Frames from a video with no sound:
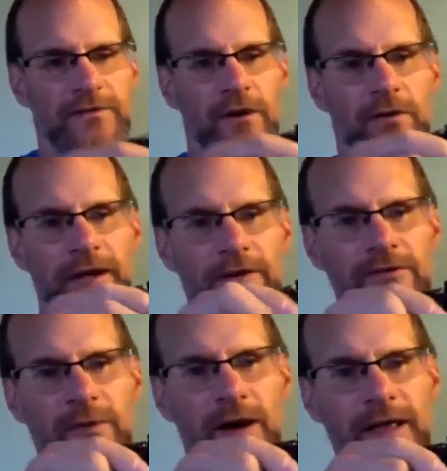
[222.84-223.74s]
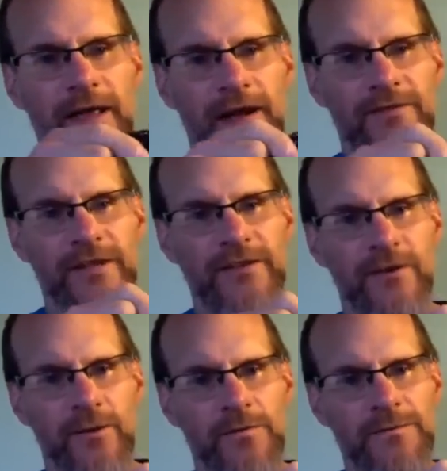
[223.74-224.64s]
So here's my
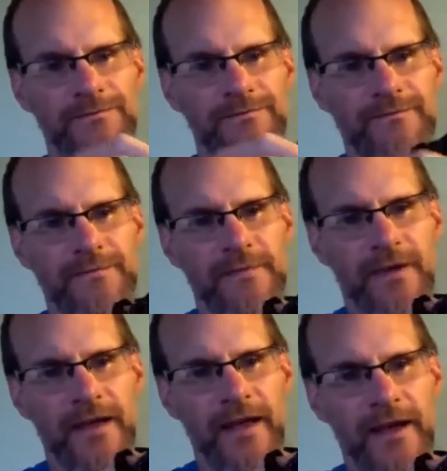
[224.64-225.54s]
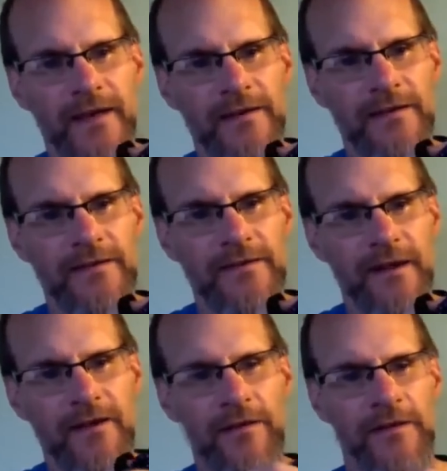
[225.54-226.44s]
XT2, and
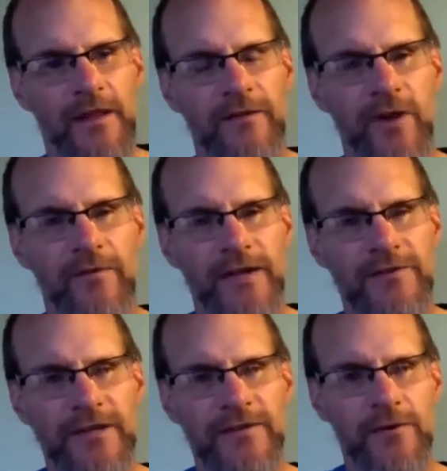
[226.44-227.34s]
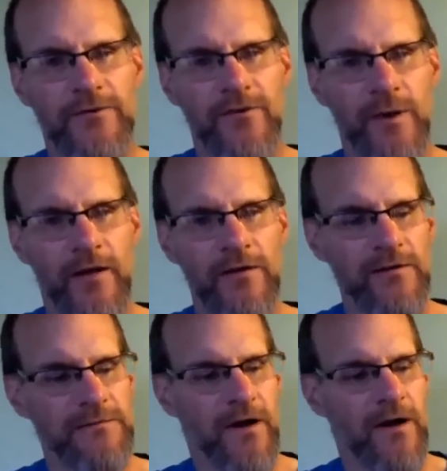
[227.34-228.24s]
I know that a lot of you have XT2s as
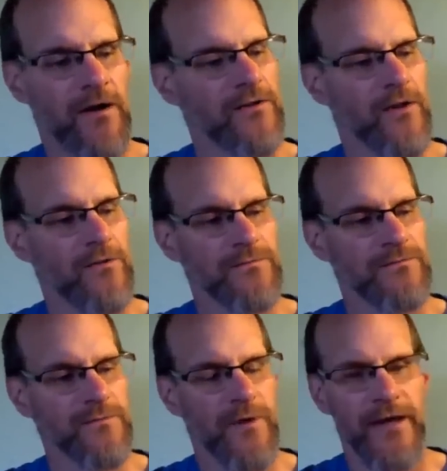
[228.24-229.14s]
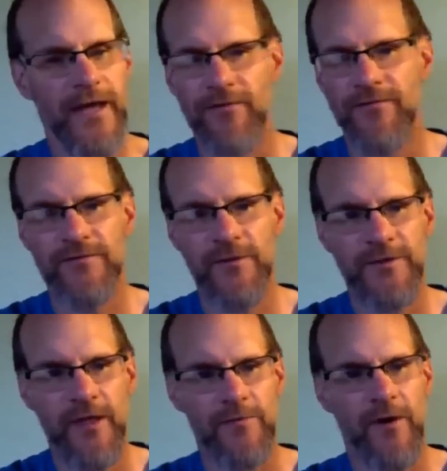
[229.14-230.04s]
well, uh, although you might have
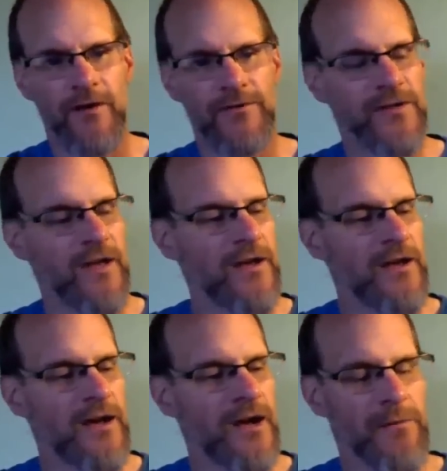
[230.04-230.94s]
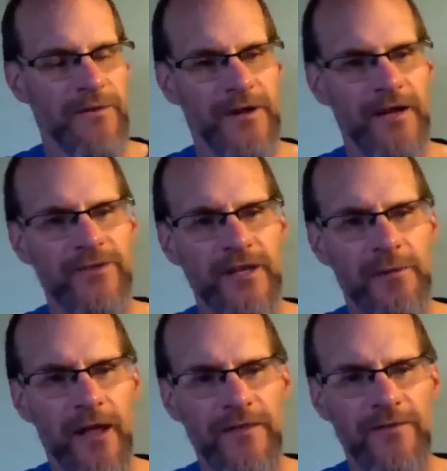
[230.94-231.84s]
some of the other models. But the nice
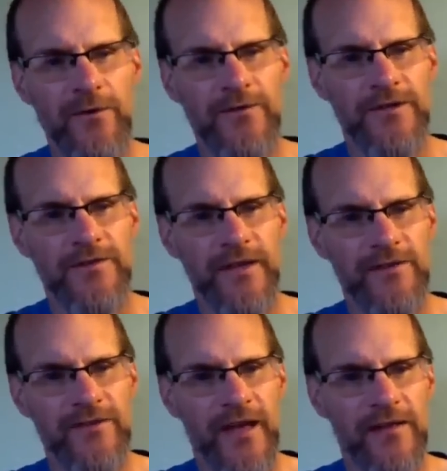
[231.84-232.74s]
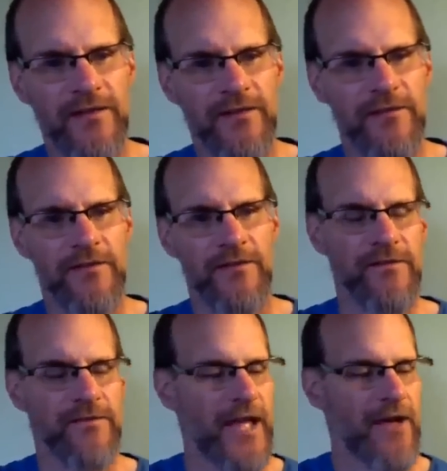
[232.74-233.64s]
thing about the Fujis is that
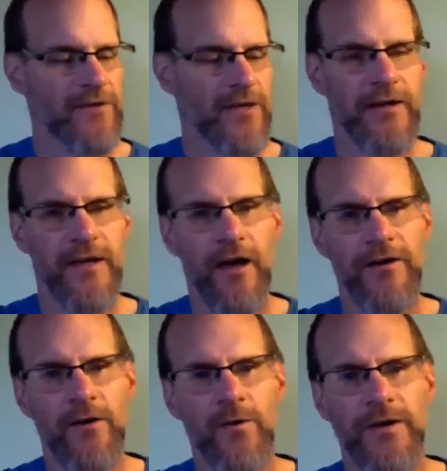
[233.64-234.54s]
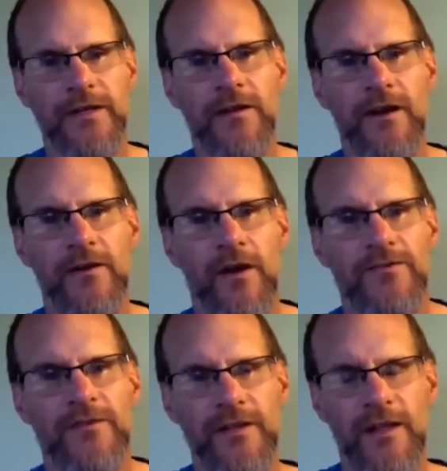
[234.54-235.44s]
they have a lot of continuity
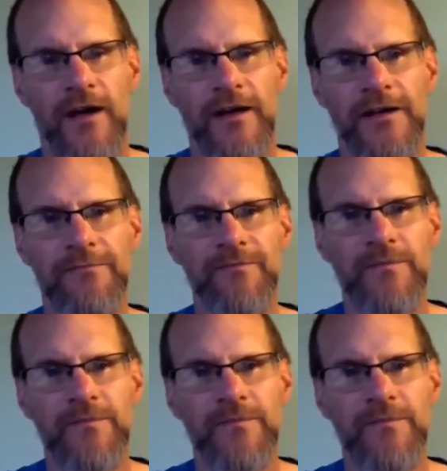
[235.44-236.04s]
across the line.